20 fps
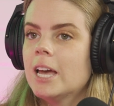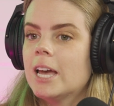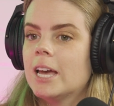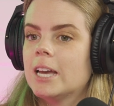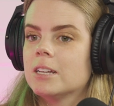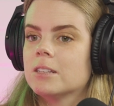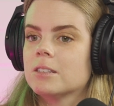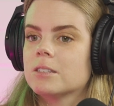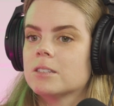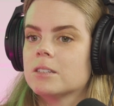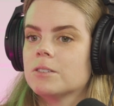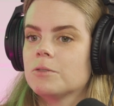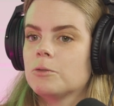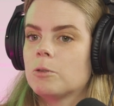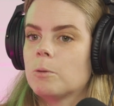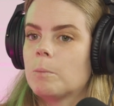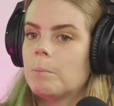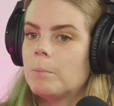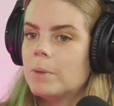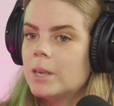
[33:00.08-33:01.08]
And
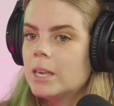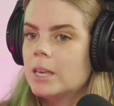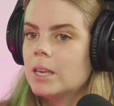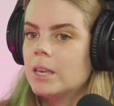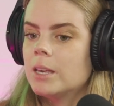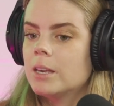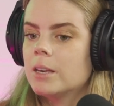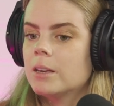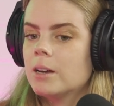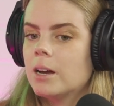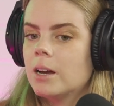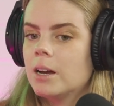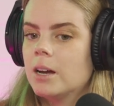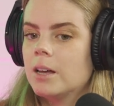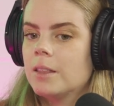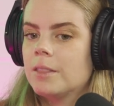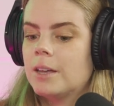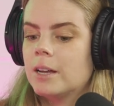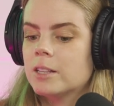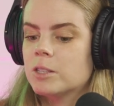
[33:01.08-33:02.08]
for me,
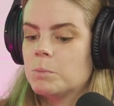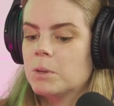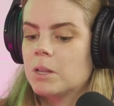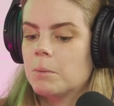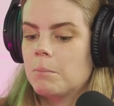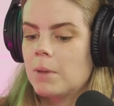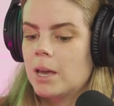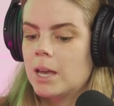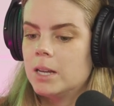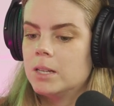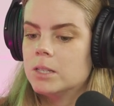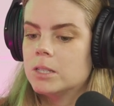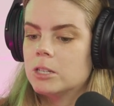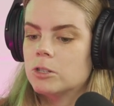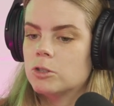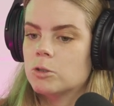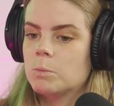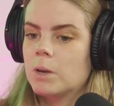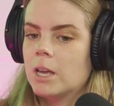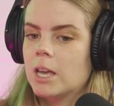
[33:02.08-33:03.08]
that's been amazing
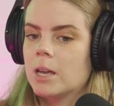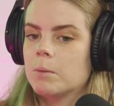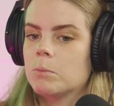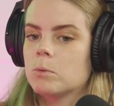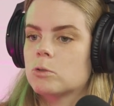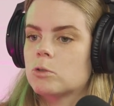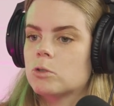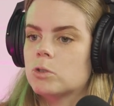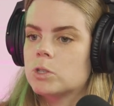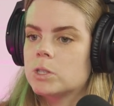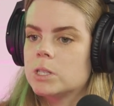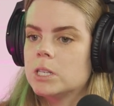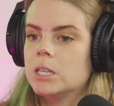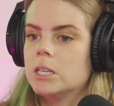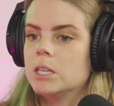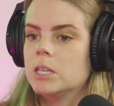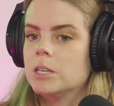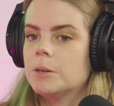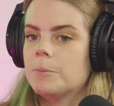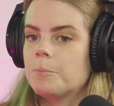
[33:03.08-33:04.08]
to be able to
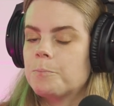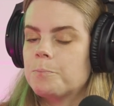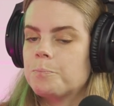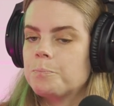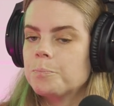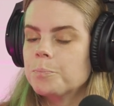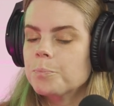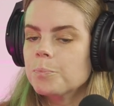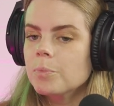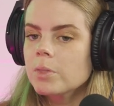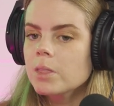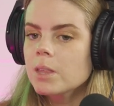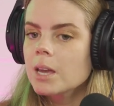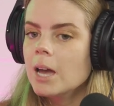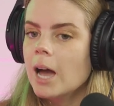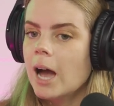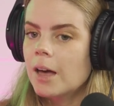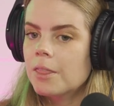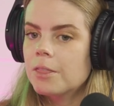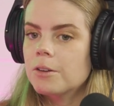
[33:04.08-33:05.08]
see
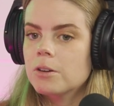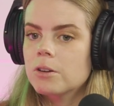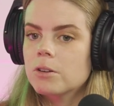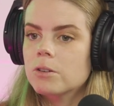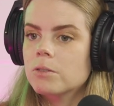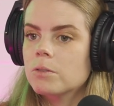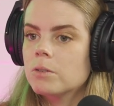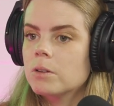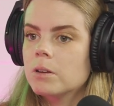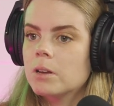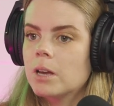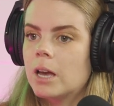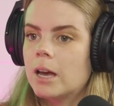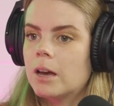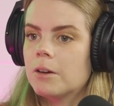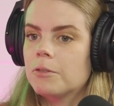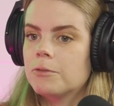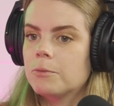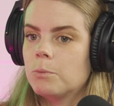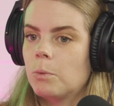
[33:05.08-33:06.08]
other
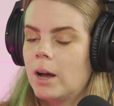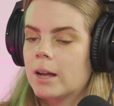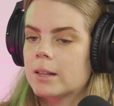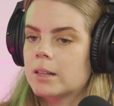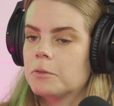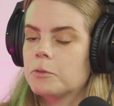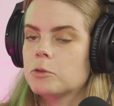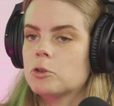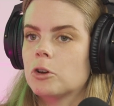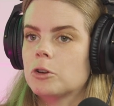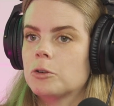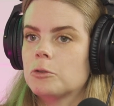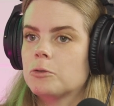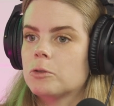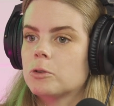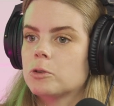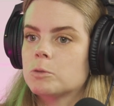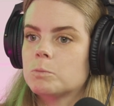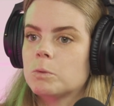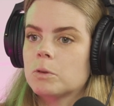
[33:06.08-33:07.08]
wildlife
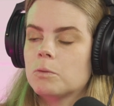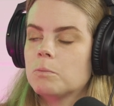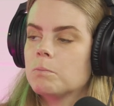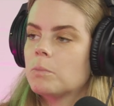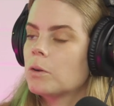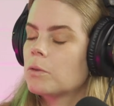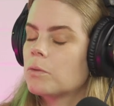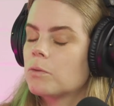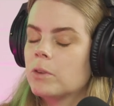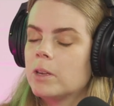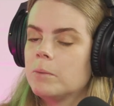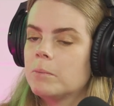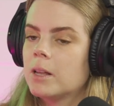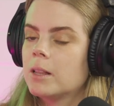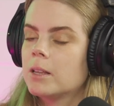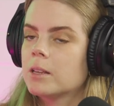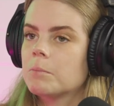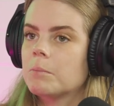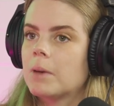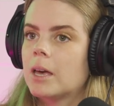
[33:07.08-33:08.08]
photographers, but both female
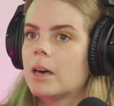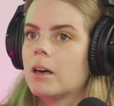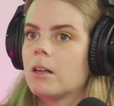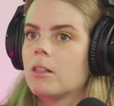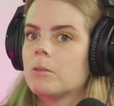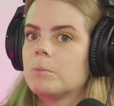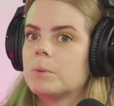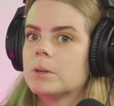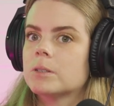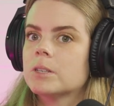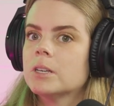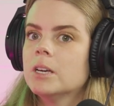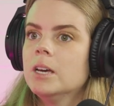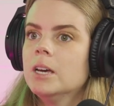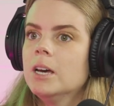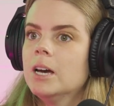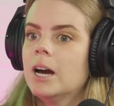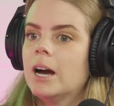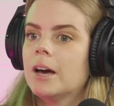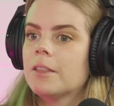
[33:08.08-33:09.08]
and male, but
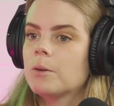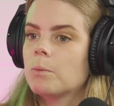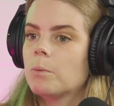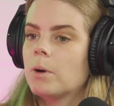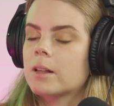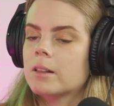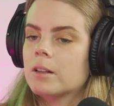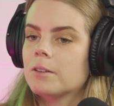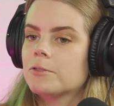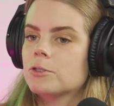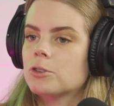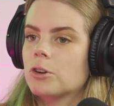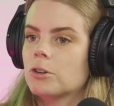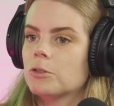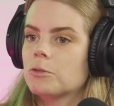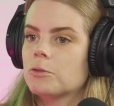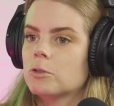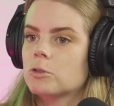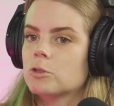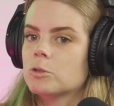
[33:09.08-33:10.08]
other wildlife
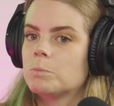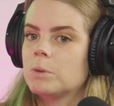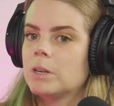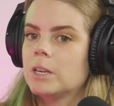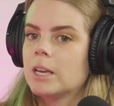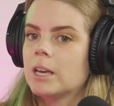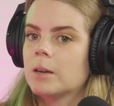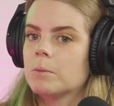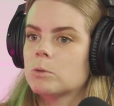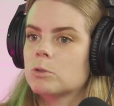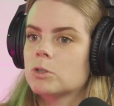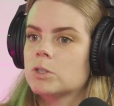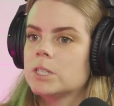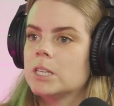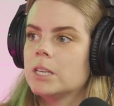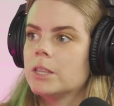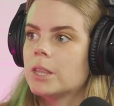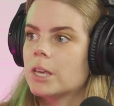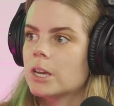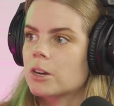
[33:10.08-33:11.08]
photographers being able to
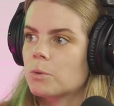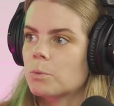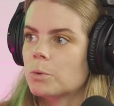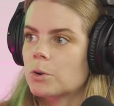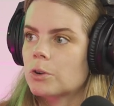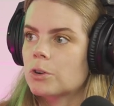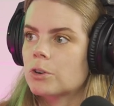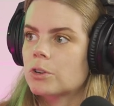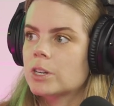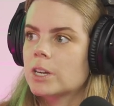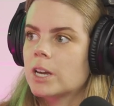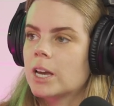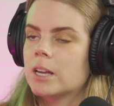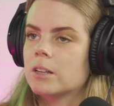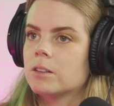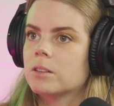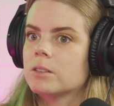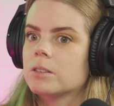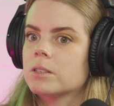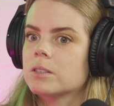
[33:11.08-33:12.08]
see their work
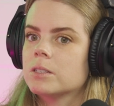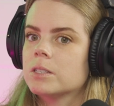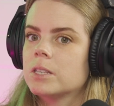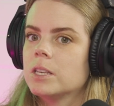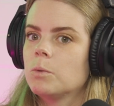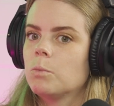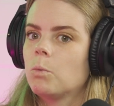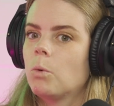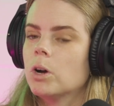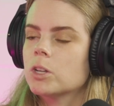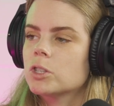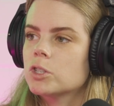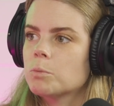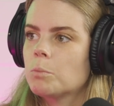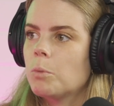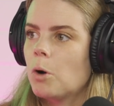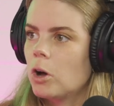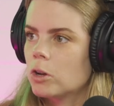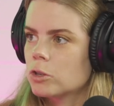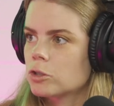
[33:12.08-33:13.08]
and see what's
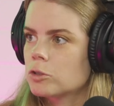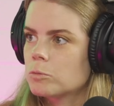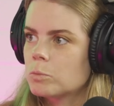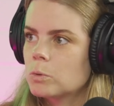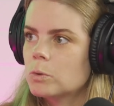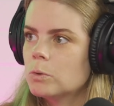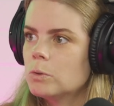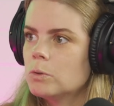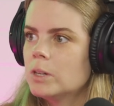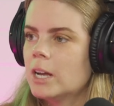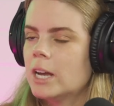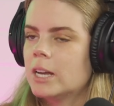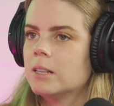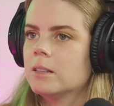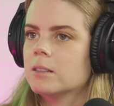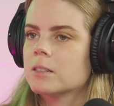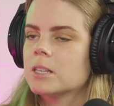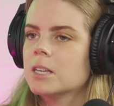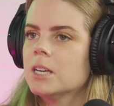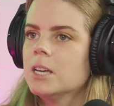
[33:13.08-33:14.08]
possible
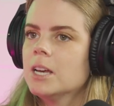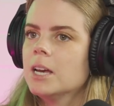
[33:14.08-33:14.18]
and